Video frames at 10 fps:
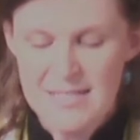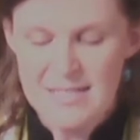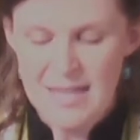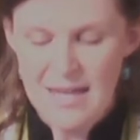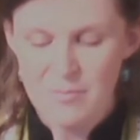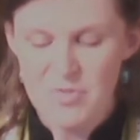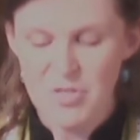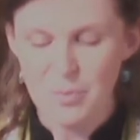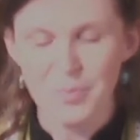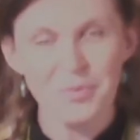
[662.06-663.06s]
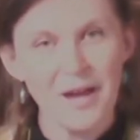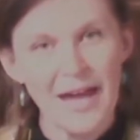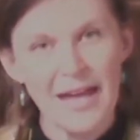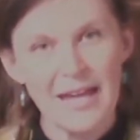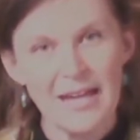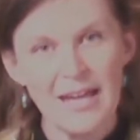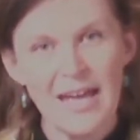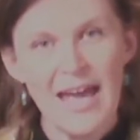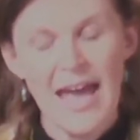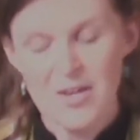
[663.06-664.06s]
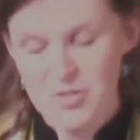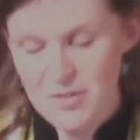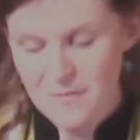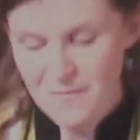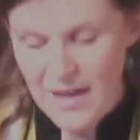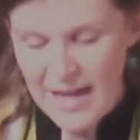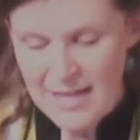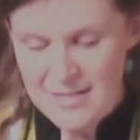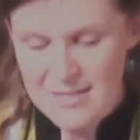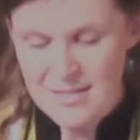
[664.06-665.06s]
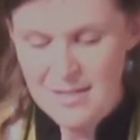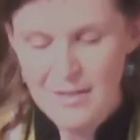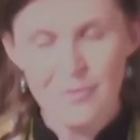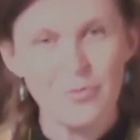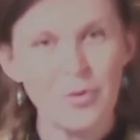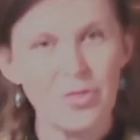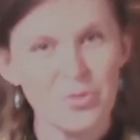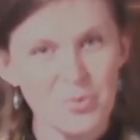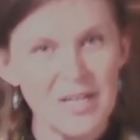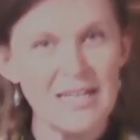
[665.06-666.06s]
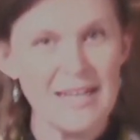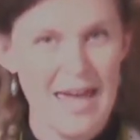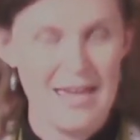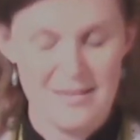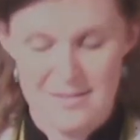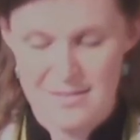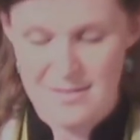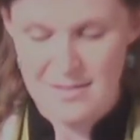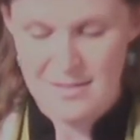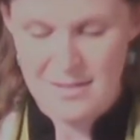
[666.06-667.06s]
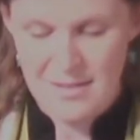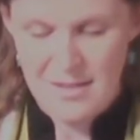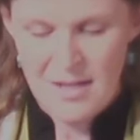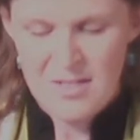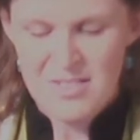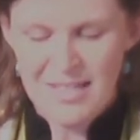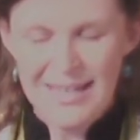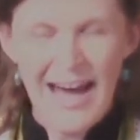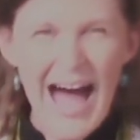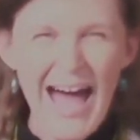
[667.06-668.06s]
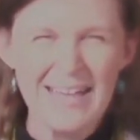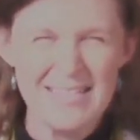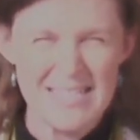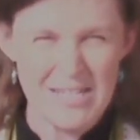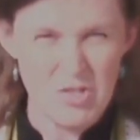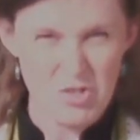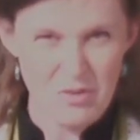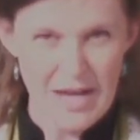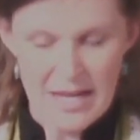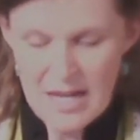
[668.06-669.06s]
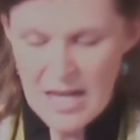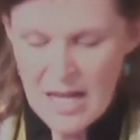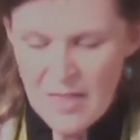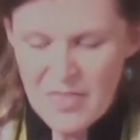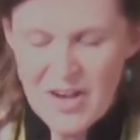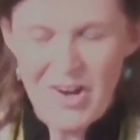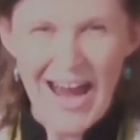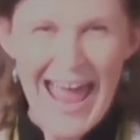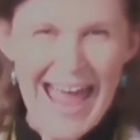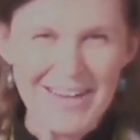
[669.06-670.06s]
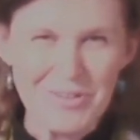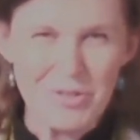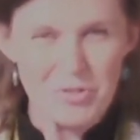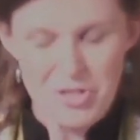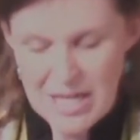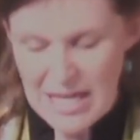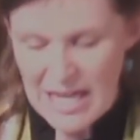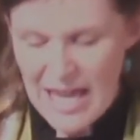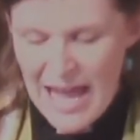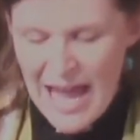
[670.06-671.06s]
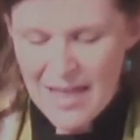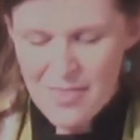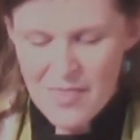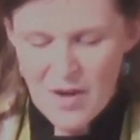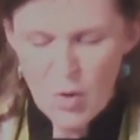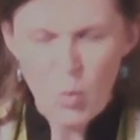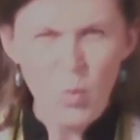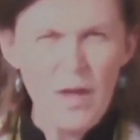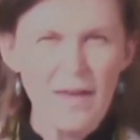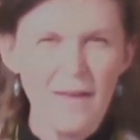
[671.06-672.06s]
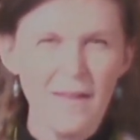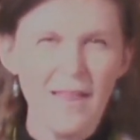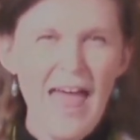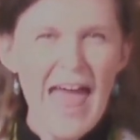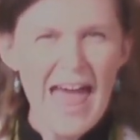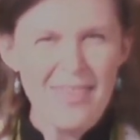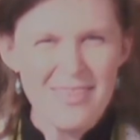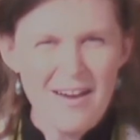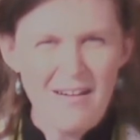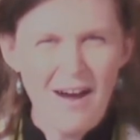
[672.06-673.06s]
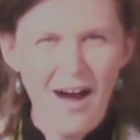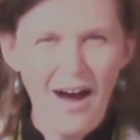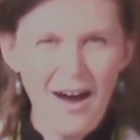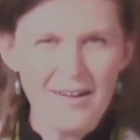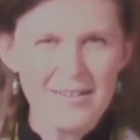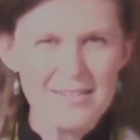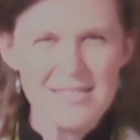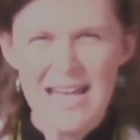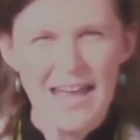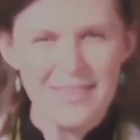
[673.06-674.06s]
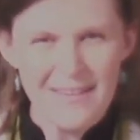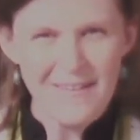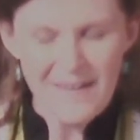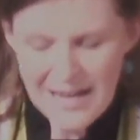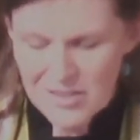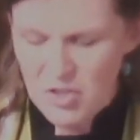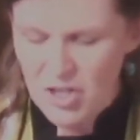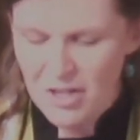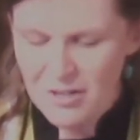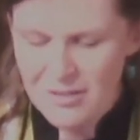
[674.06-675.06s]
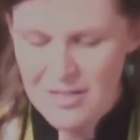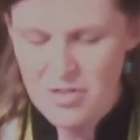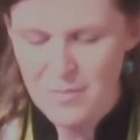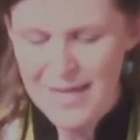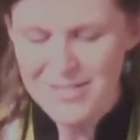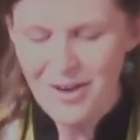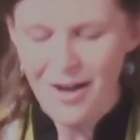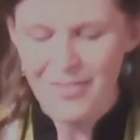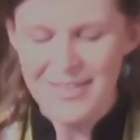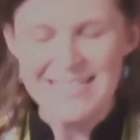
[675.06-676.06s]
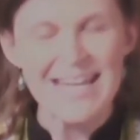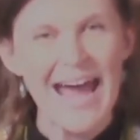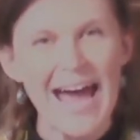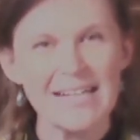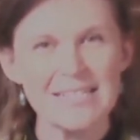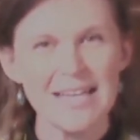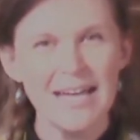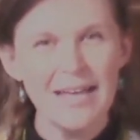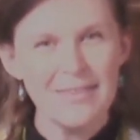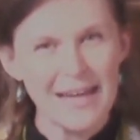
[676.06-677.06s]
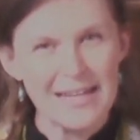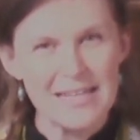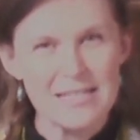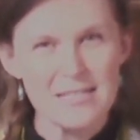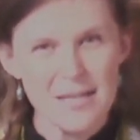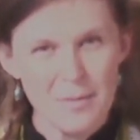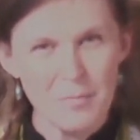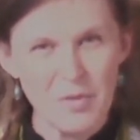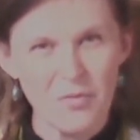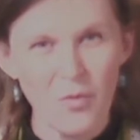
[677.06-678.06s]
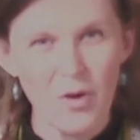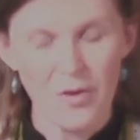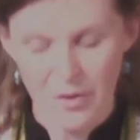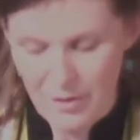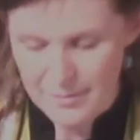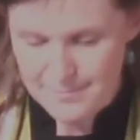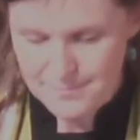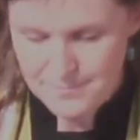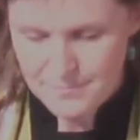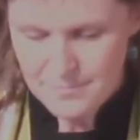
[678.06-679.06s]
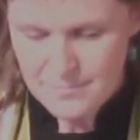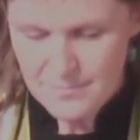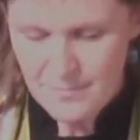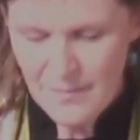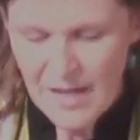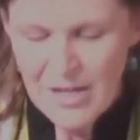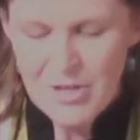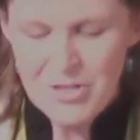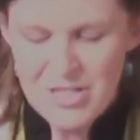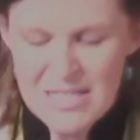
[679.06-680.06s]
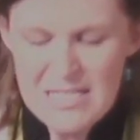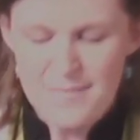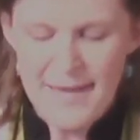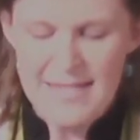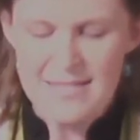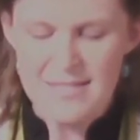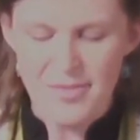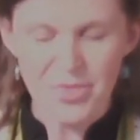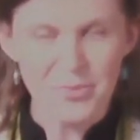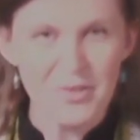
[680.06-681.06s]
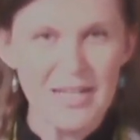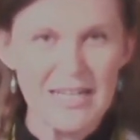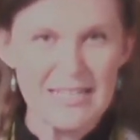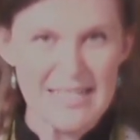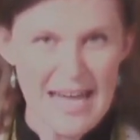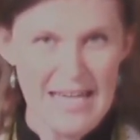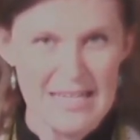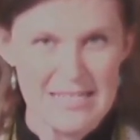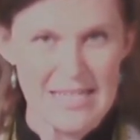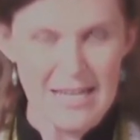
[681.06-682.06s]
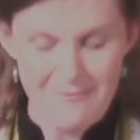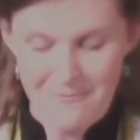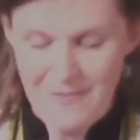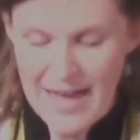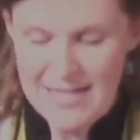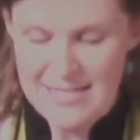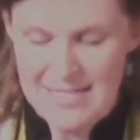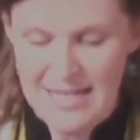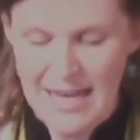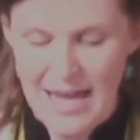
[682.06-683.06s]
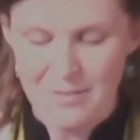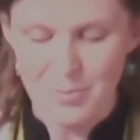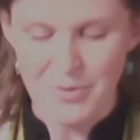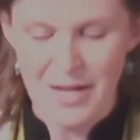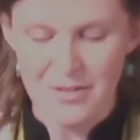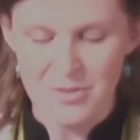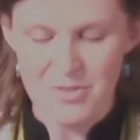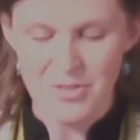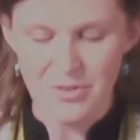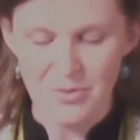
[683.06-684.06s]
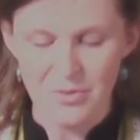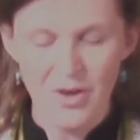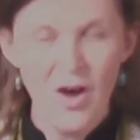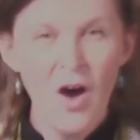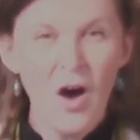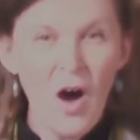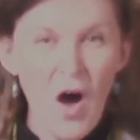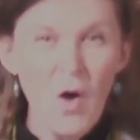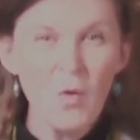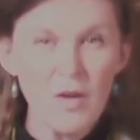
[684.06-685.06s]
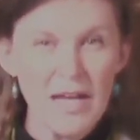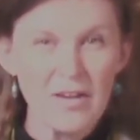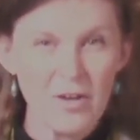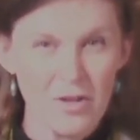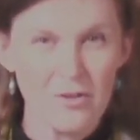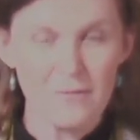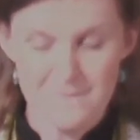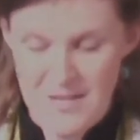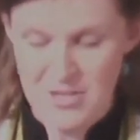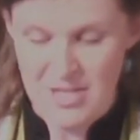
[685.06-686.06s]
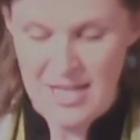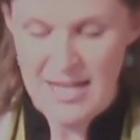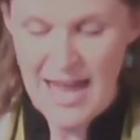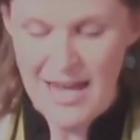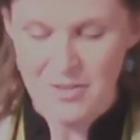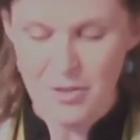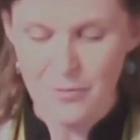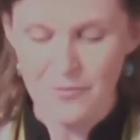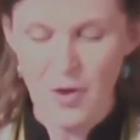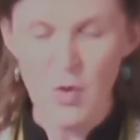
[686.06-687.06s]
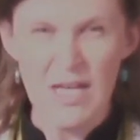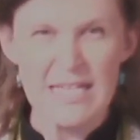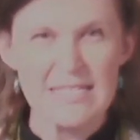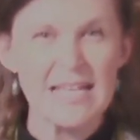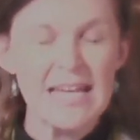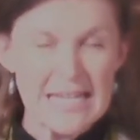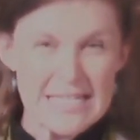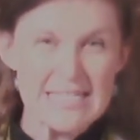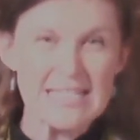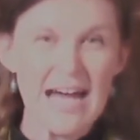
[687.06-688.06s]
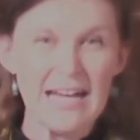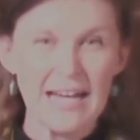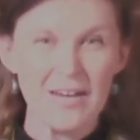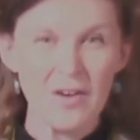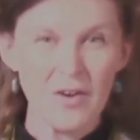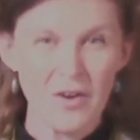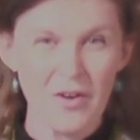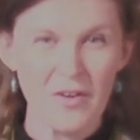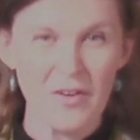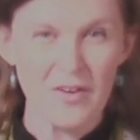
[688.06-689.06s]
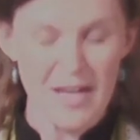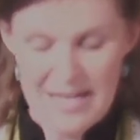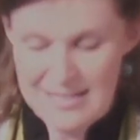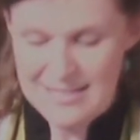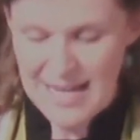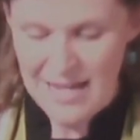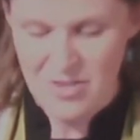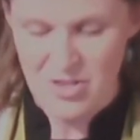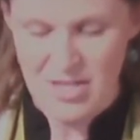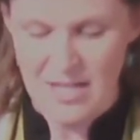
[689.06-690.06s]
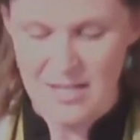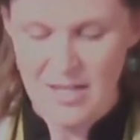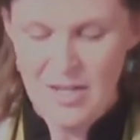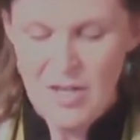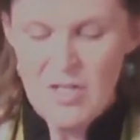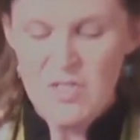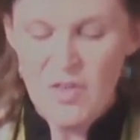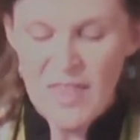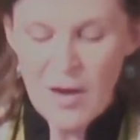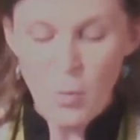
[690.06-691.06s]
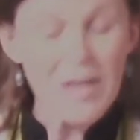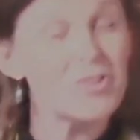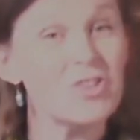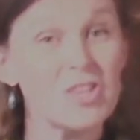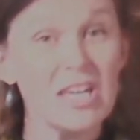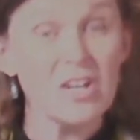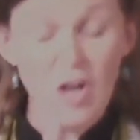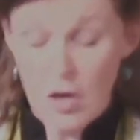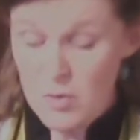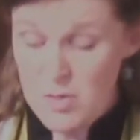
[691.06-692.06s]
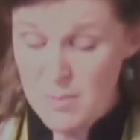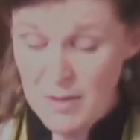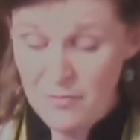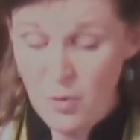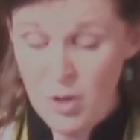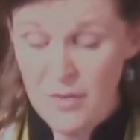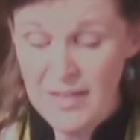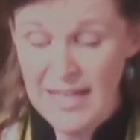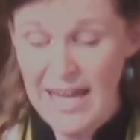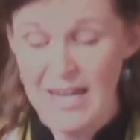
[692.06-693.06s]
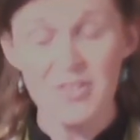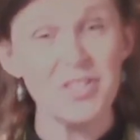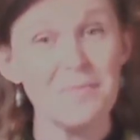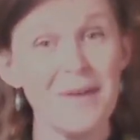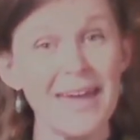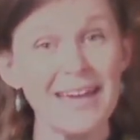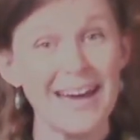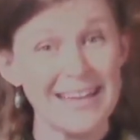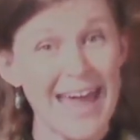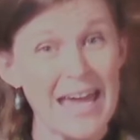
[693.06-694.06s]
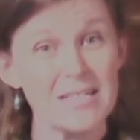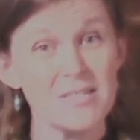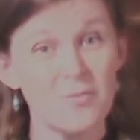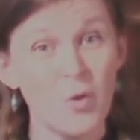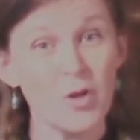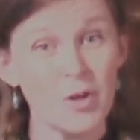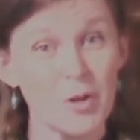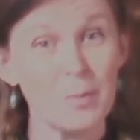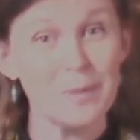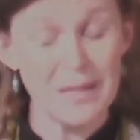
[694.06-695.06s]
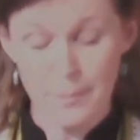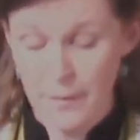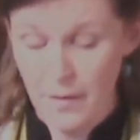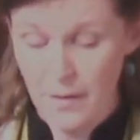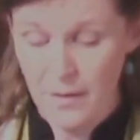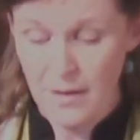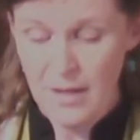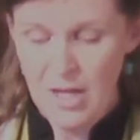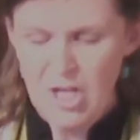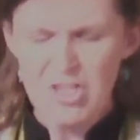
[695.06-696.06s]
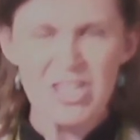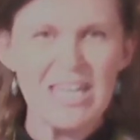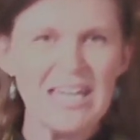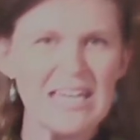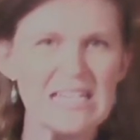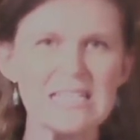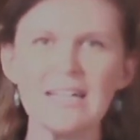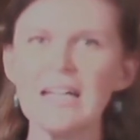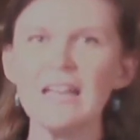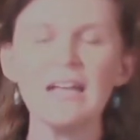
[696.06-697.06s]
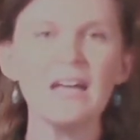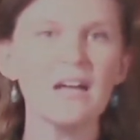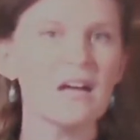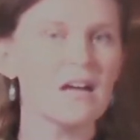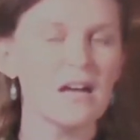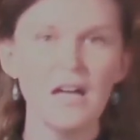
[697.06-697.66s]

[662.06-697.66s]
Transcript: them to pray and to fast for 3 days, to concentrate their energy and their will and their hearts and their encouragement on the task that is before her. She spends 3 days in fasting and prayer too, honing her vision and her focus, setting her intention, so that when she goes before the king to make a case for her people, she is clear